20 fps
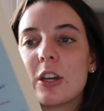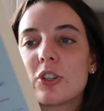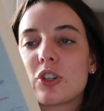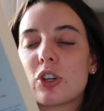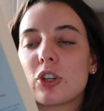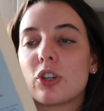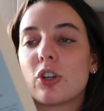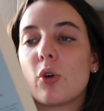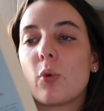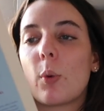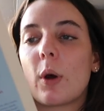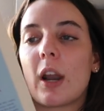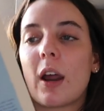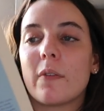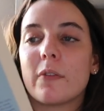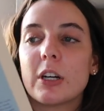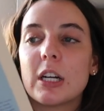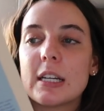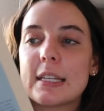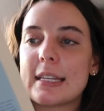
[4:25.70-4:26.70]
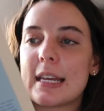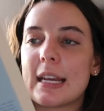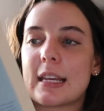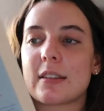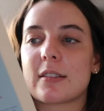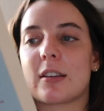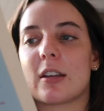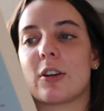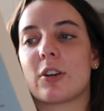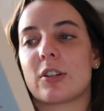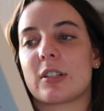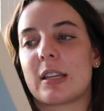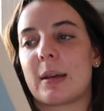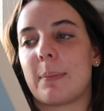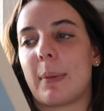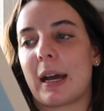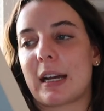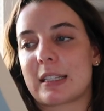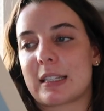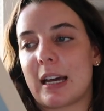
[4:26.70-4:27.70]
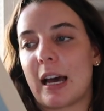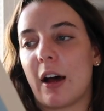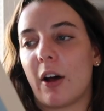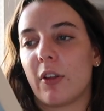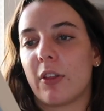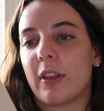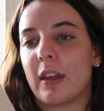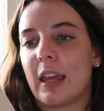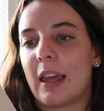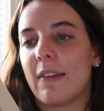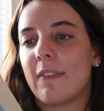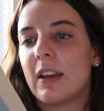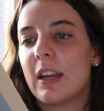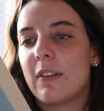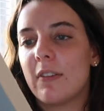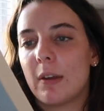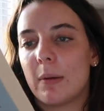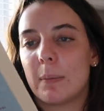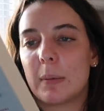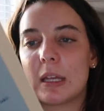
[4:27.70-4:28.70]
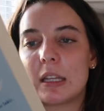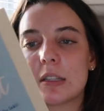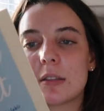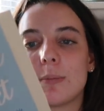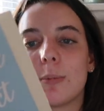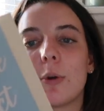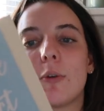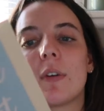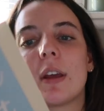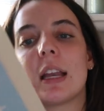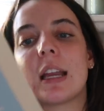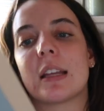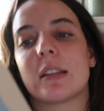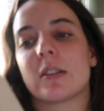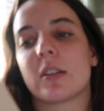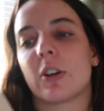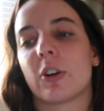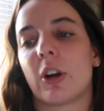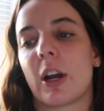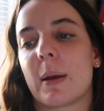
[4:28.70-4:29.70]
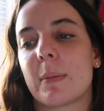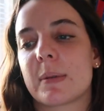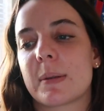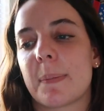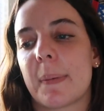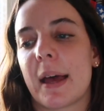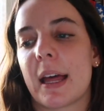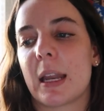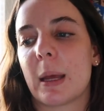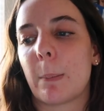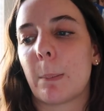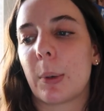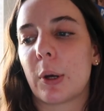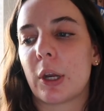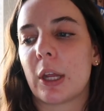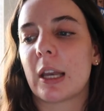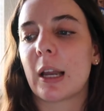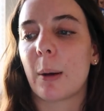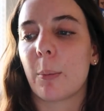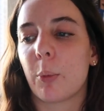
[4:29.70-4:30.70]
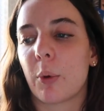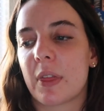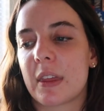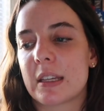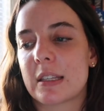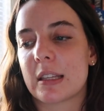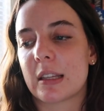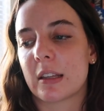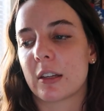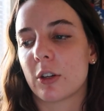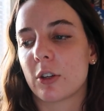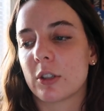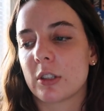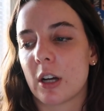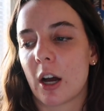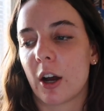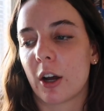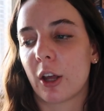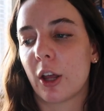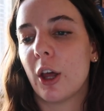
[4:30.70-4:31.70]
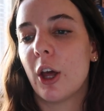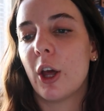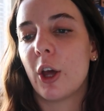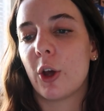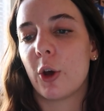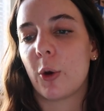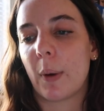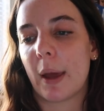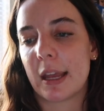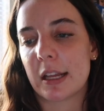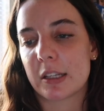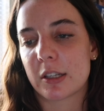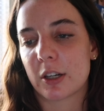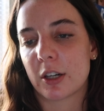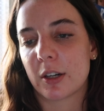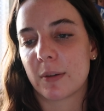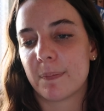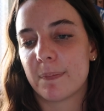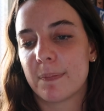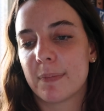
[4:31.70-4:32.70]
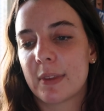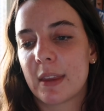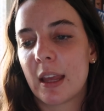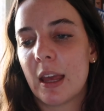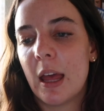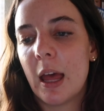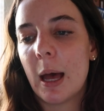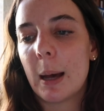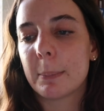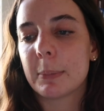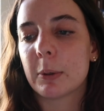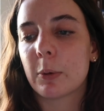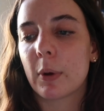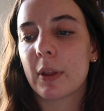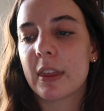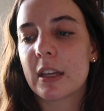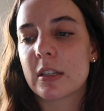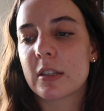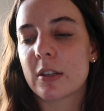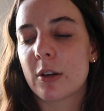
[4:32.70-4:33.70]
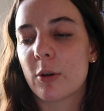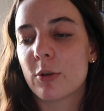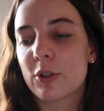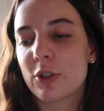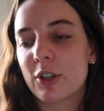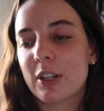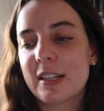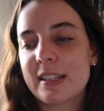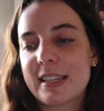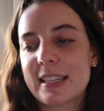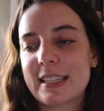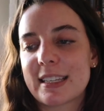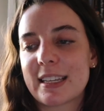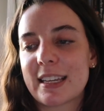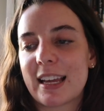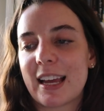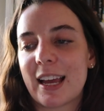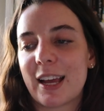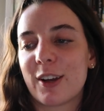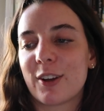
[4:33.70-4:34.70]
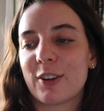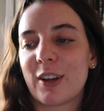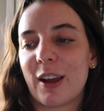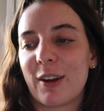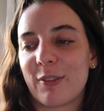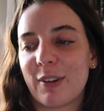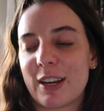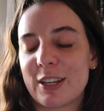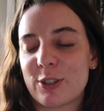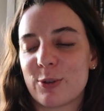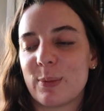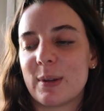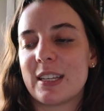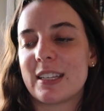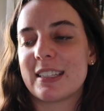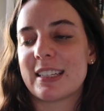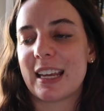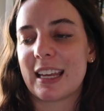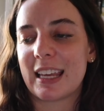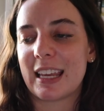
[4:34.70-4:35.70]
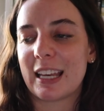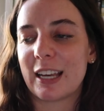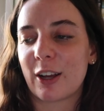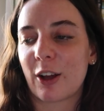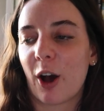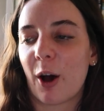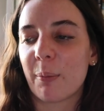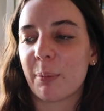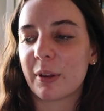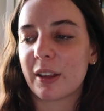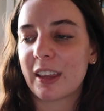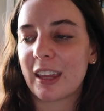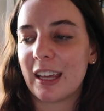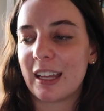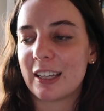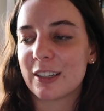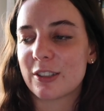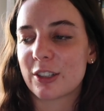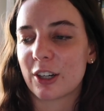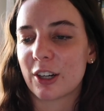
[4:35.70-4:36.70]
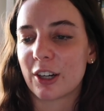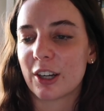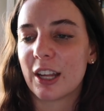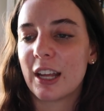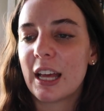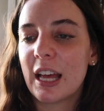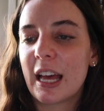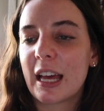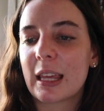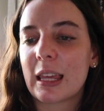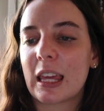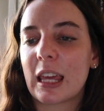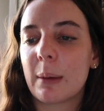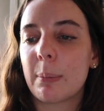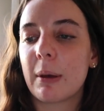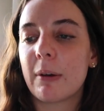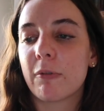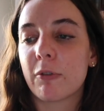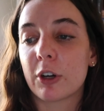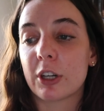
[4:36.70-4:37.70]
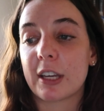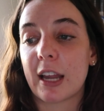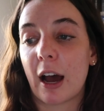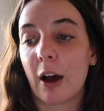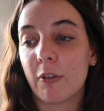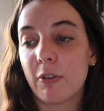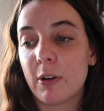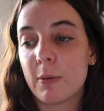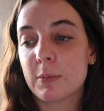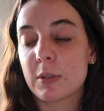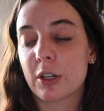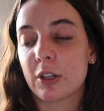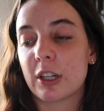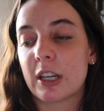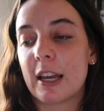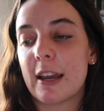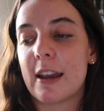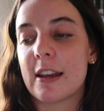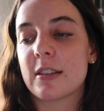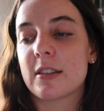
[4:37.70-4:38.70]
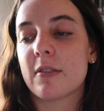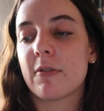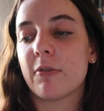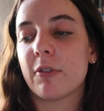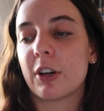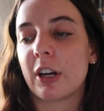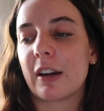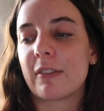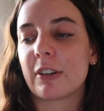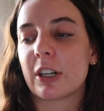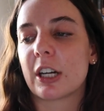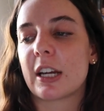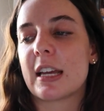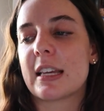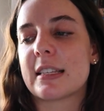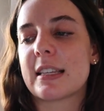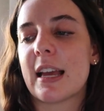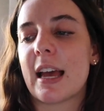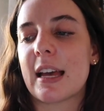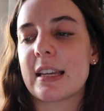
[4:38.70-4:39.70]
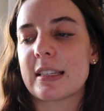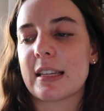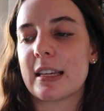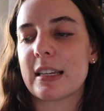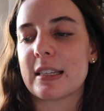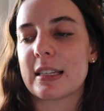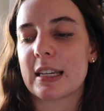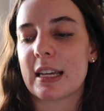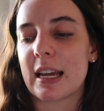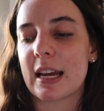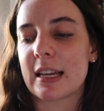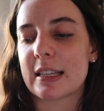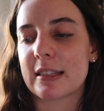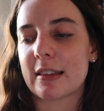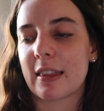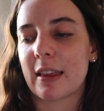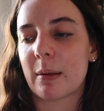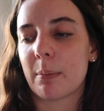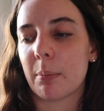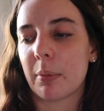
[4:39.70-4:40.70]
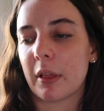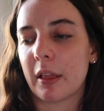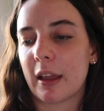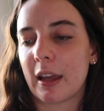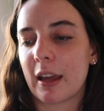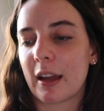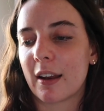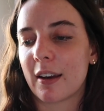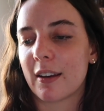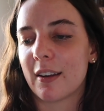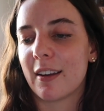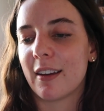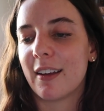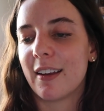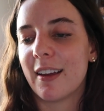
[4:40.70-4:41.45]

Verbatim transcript: She'll do whatever it takes to nurse him back to health, even if it means moving into Graham's bed and putting up with his little dog who hates her. But with this no strings arrangement taking a complicated turn, keeping for now from turning into forever isn't as easy as they'd planned.